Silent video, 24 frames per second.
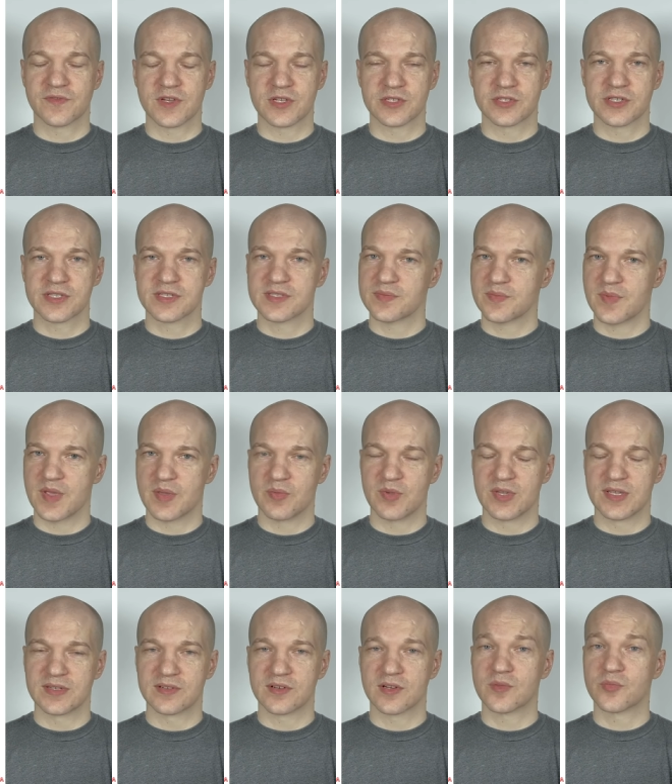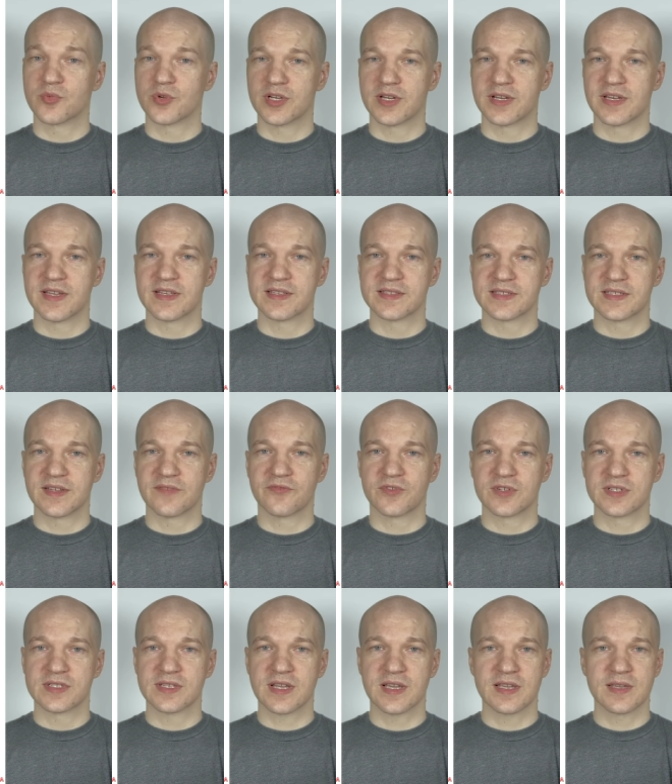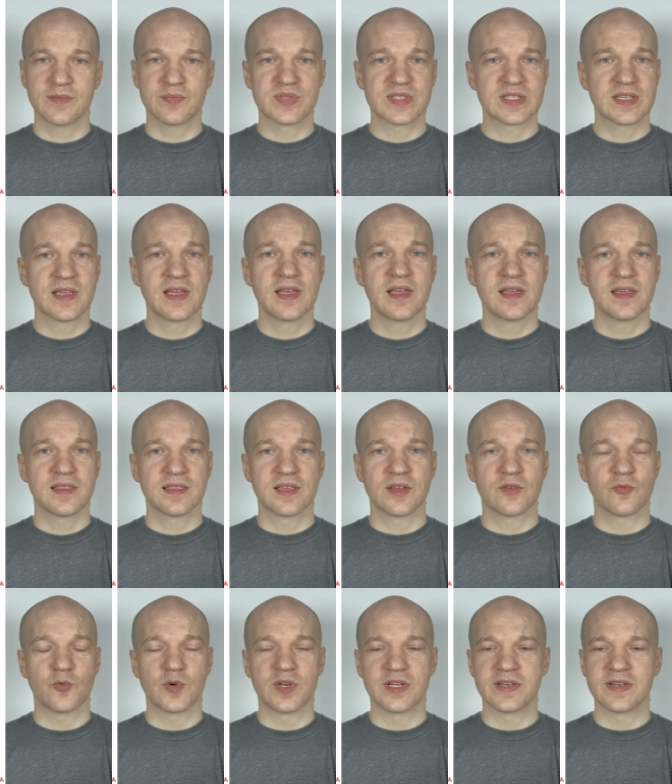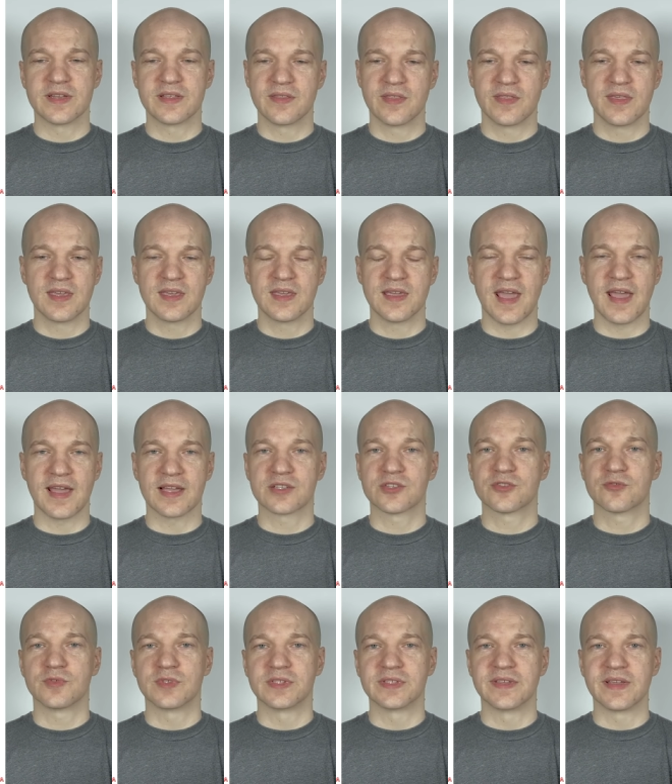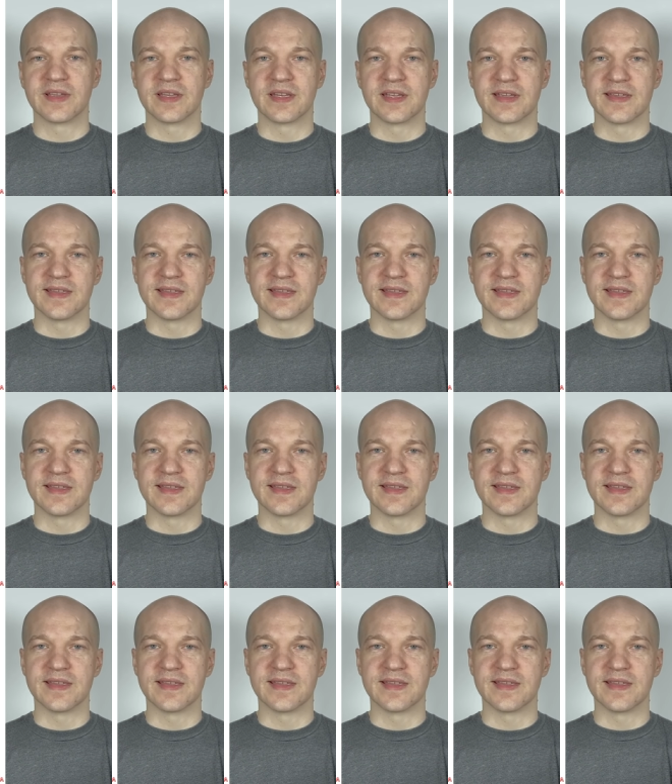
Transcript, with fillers: functions may be interpreted as different types than what the actual data